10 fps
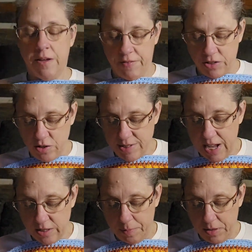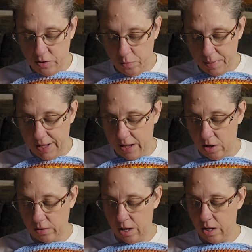If it turns out to be too big,
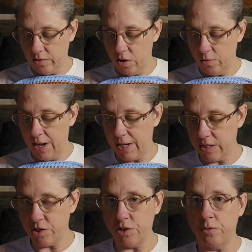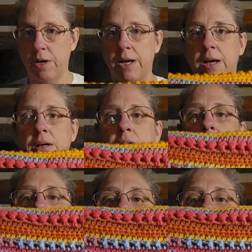I'll donate it to